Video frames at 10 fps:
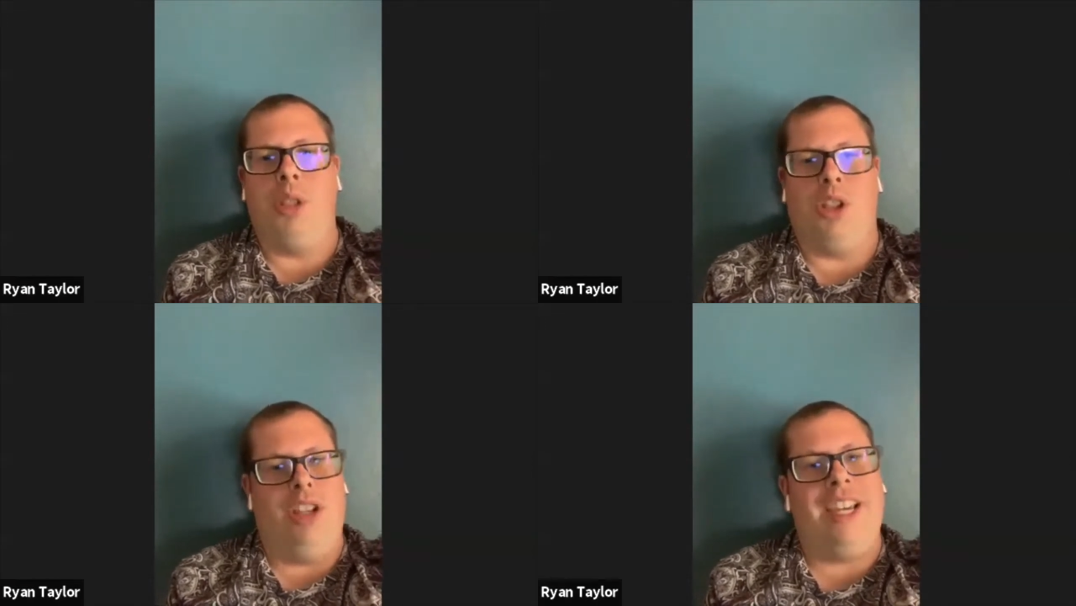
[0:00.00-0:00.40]

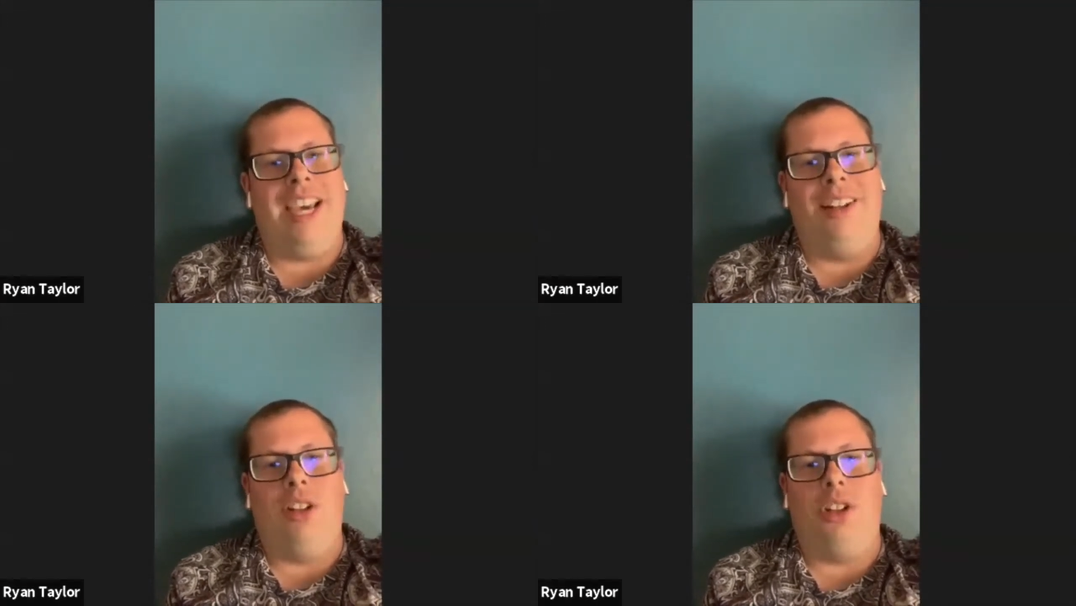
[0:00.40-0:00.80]
other
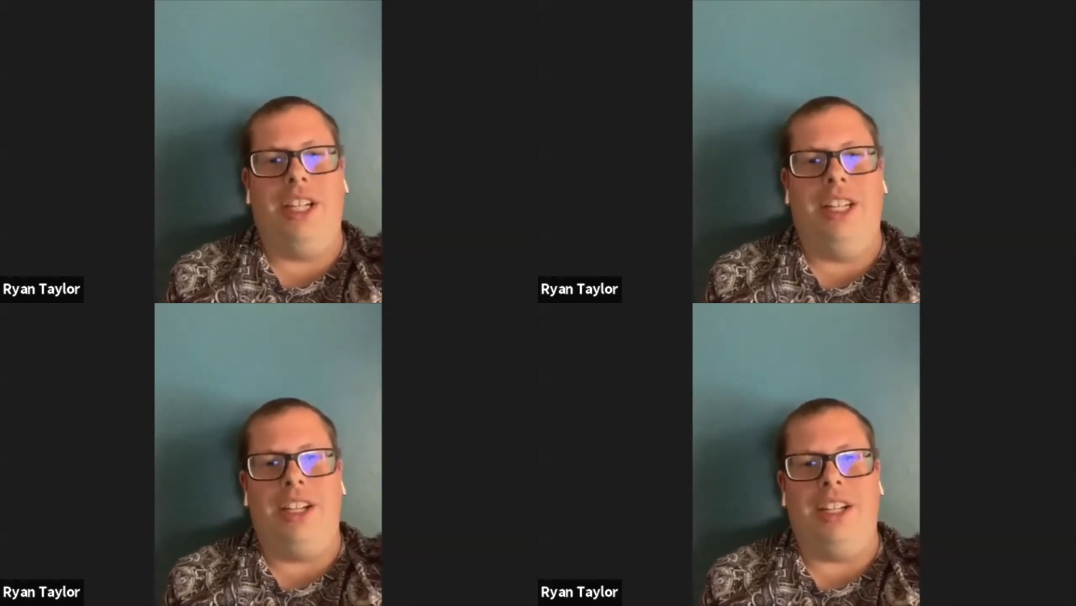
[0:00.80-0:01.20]
clubs are
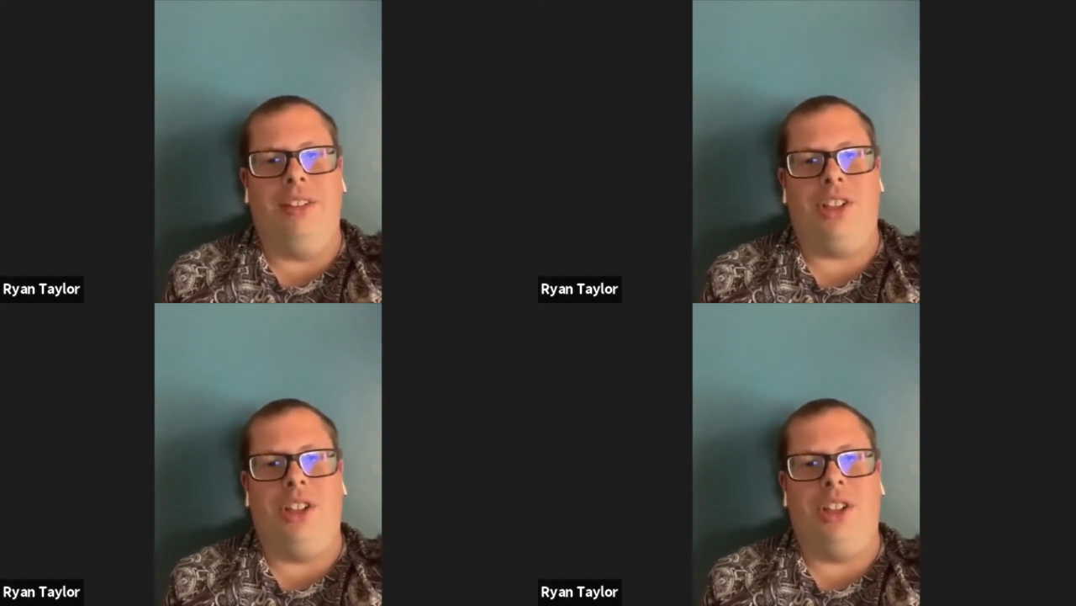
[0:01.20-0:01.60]

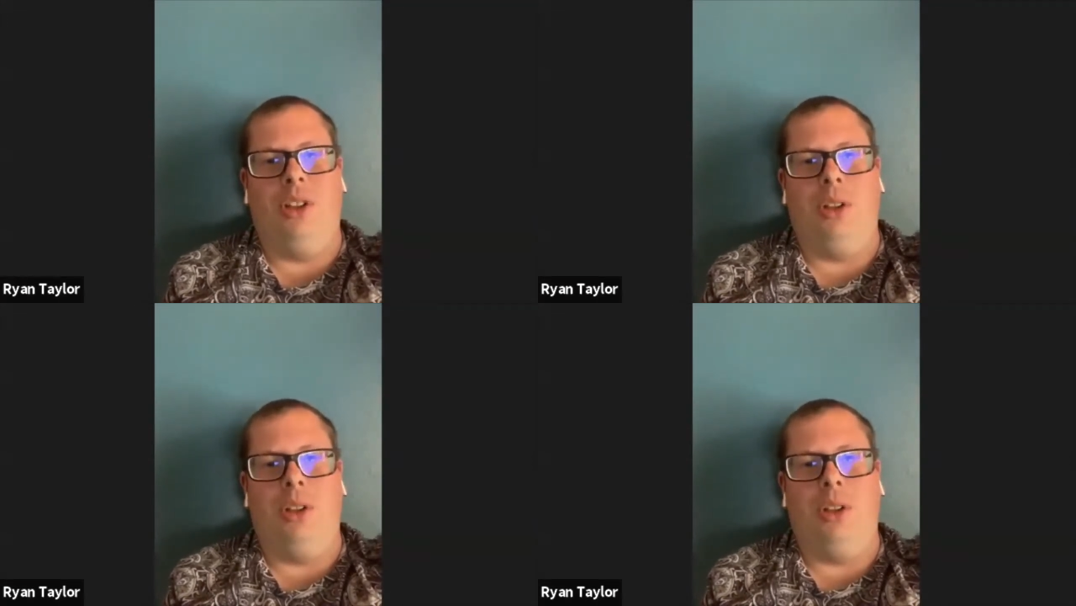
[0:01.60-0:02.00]
looking at
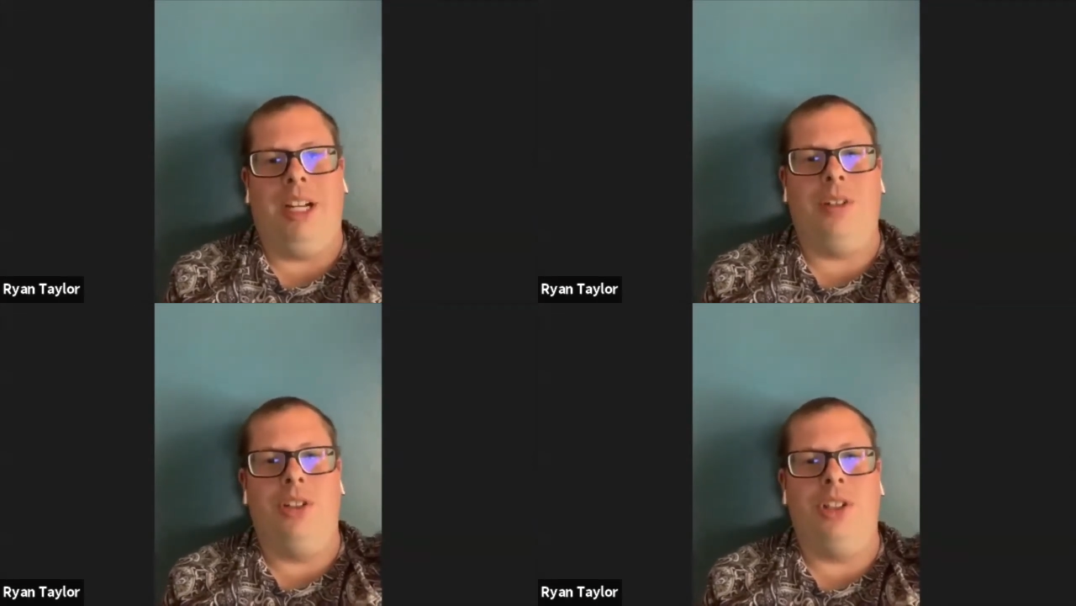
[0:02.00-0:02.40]
you as a
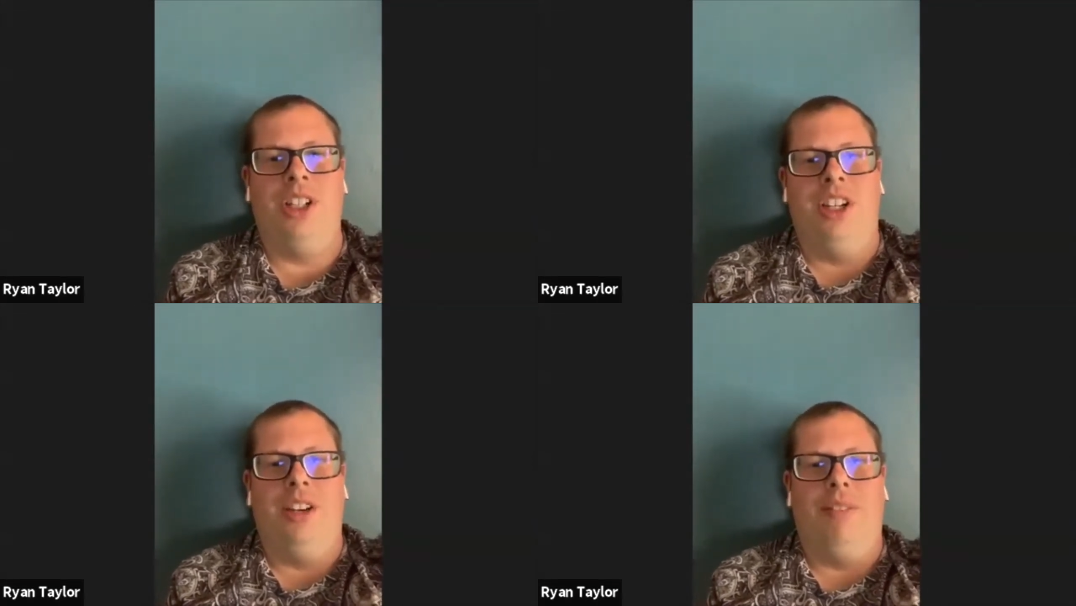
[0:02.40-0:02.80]
young manager,